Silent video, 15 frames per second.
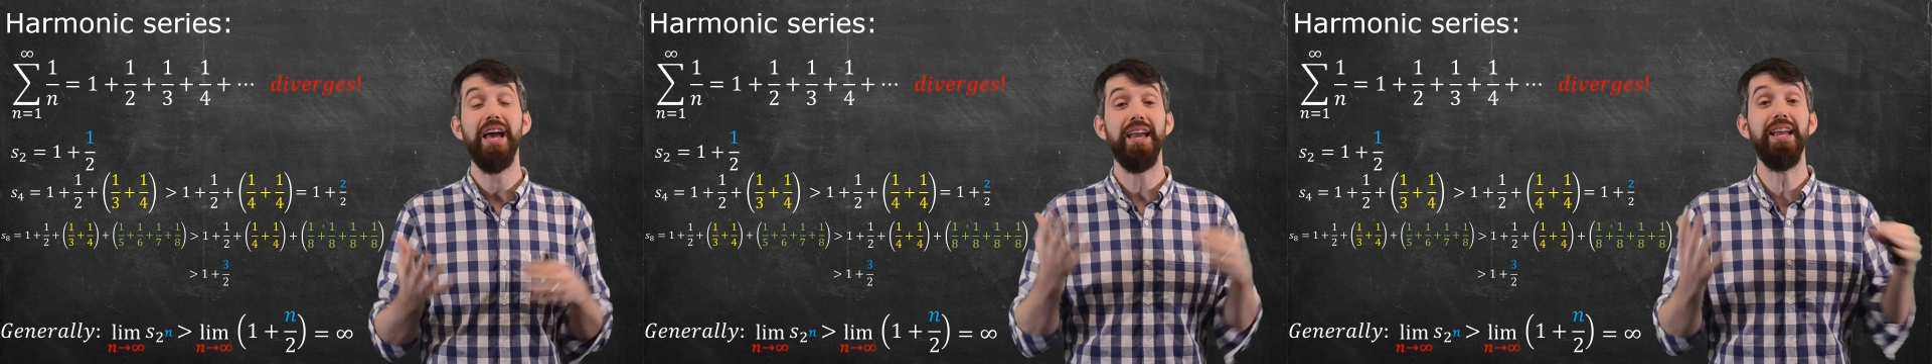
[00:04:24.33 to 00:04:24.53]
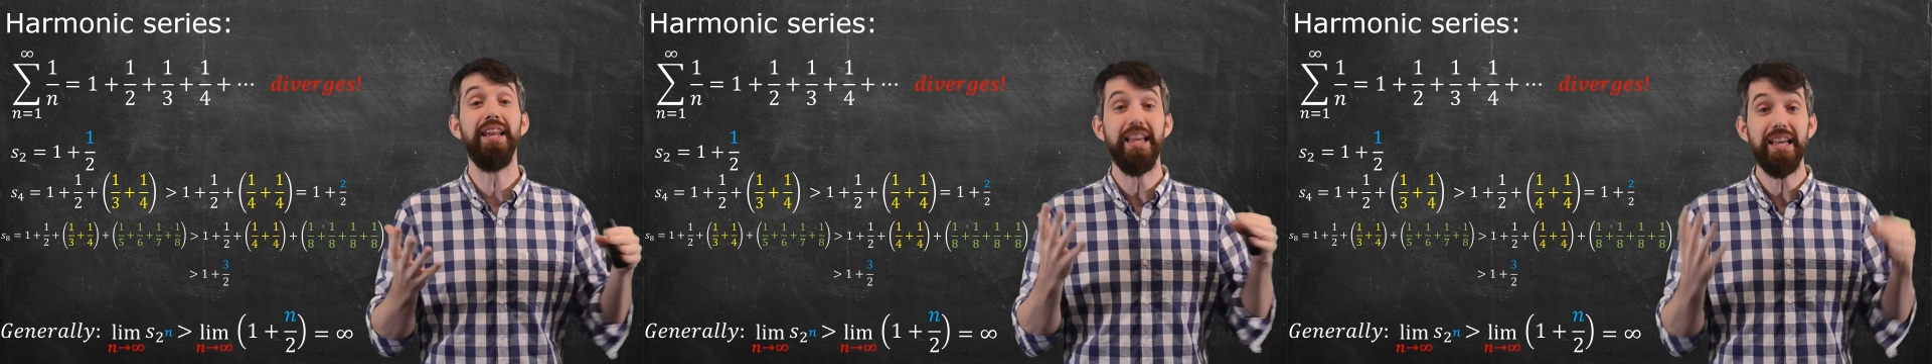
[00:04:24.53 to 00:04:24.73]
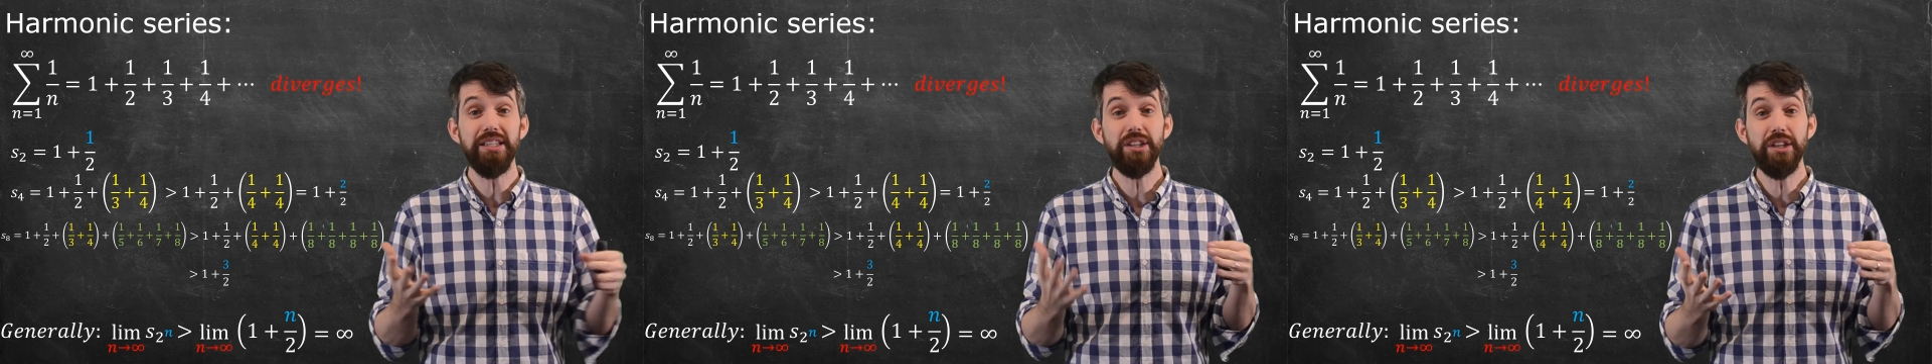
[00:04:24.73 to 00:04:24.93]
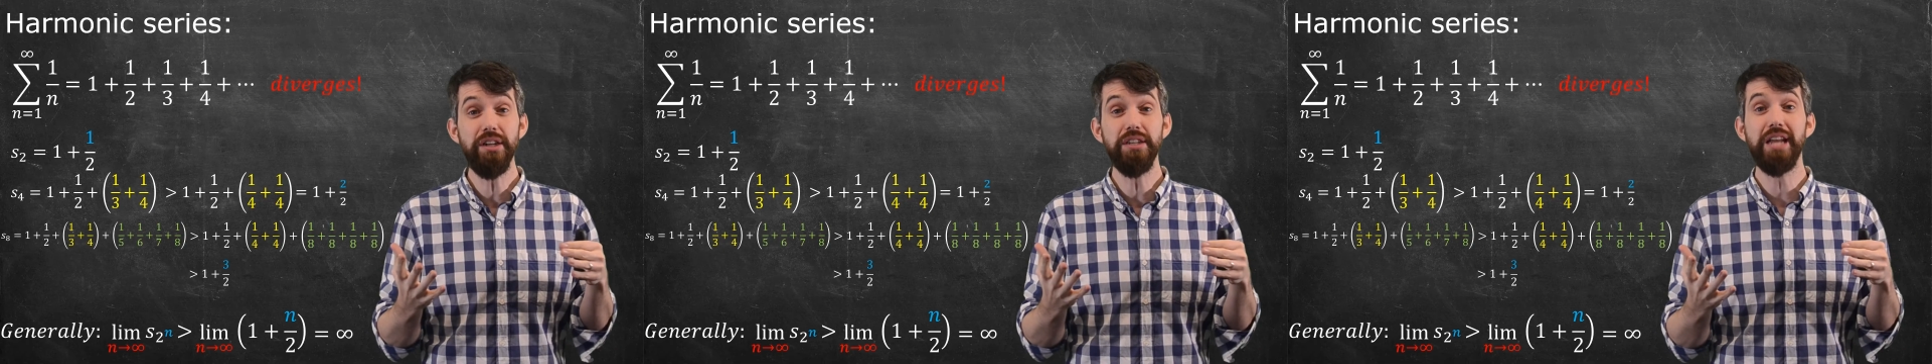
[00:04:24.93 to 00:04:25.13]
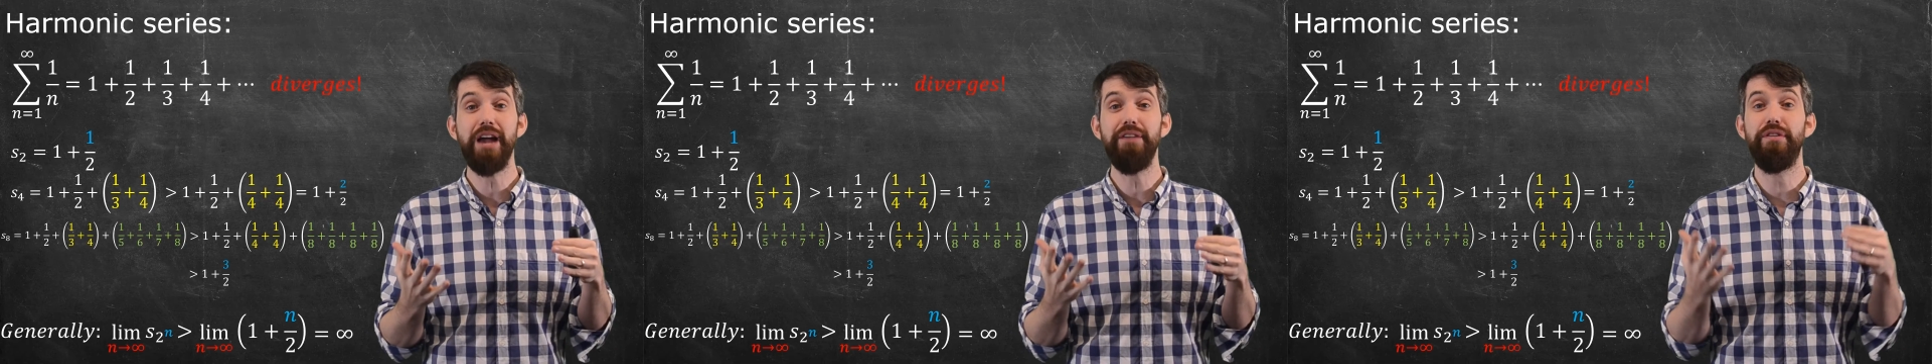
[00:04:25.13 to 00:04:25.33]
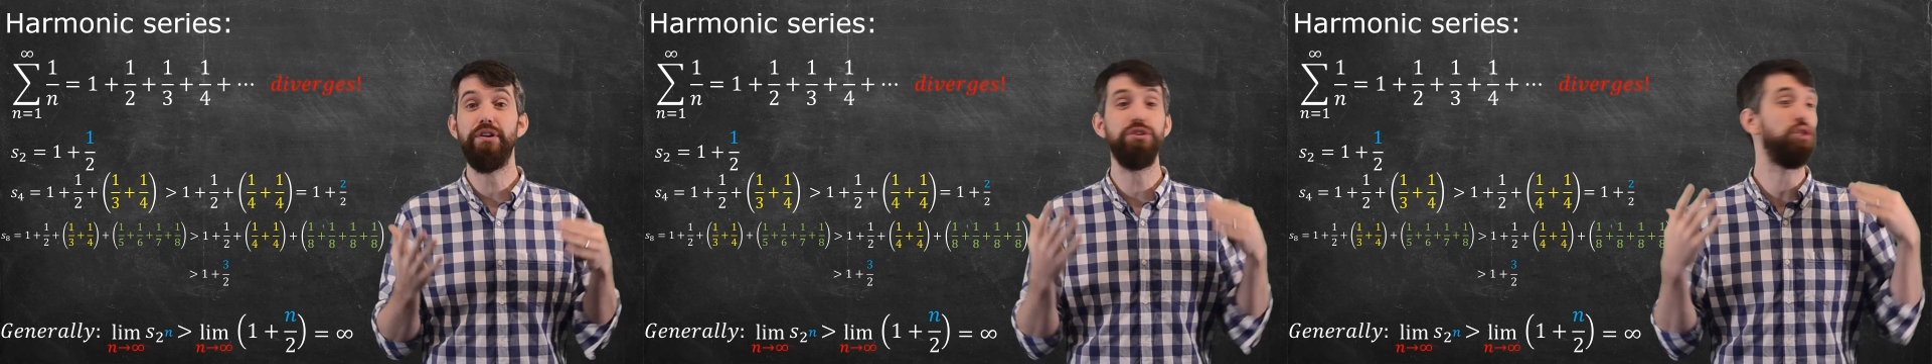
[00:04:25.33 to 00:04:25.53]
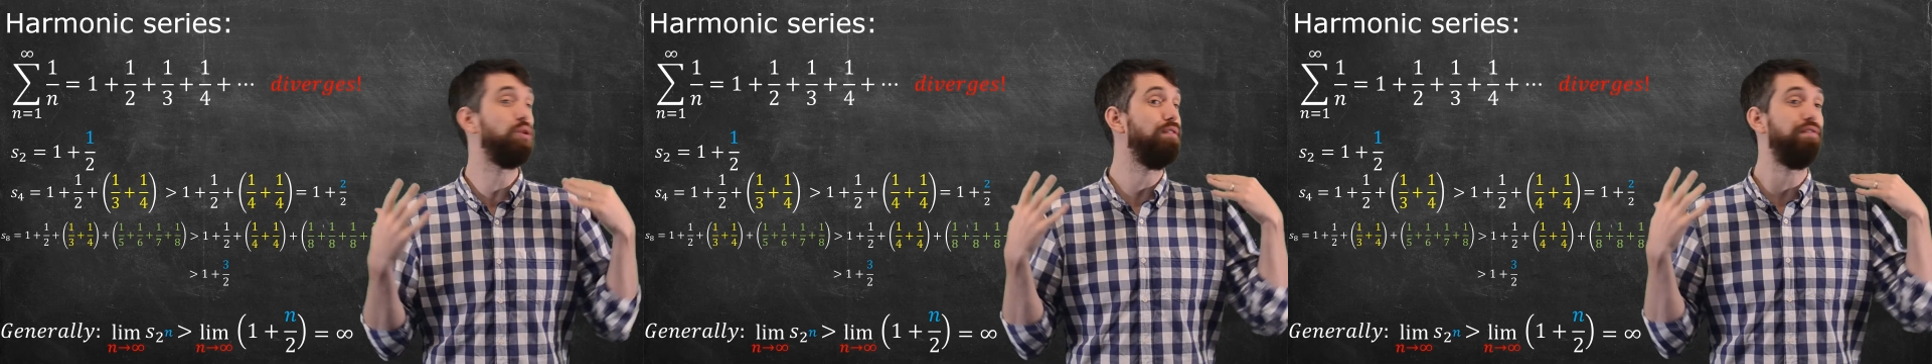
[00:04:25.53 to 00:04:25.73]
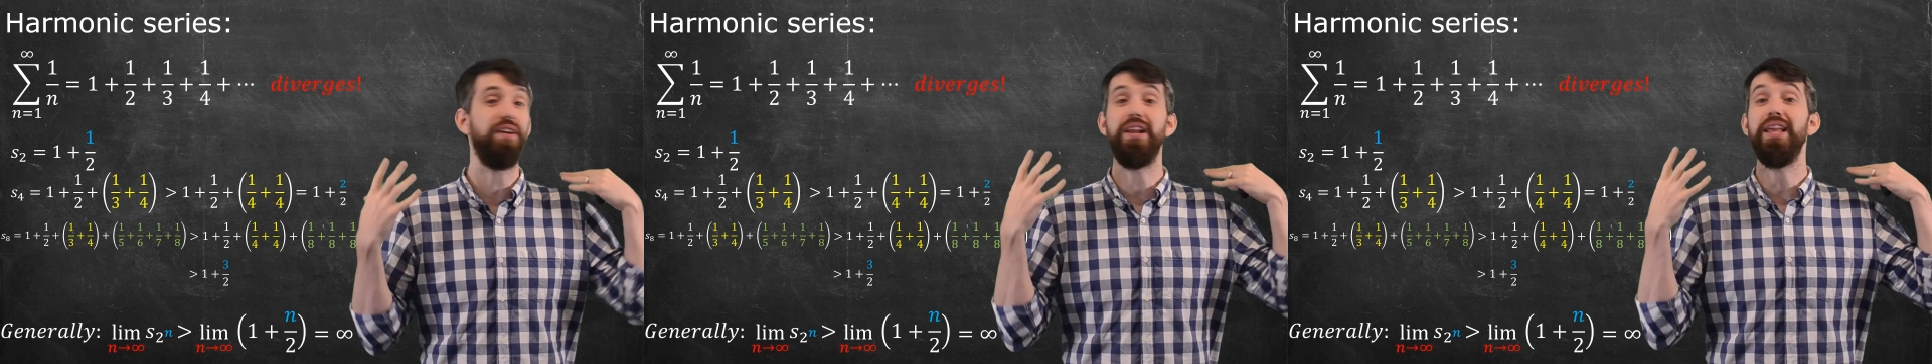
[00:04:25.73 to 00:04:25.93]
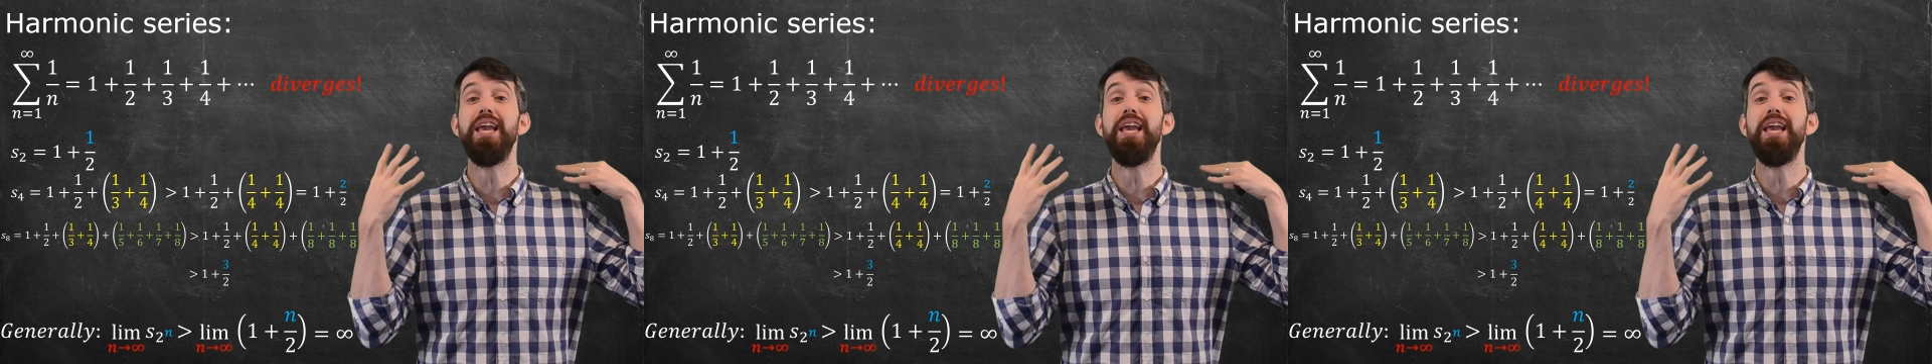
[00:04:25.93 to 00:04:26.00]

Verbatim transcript: It is going to diverge to infinity.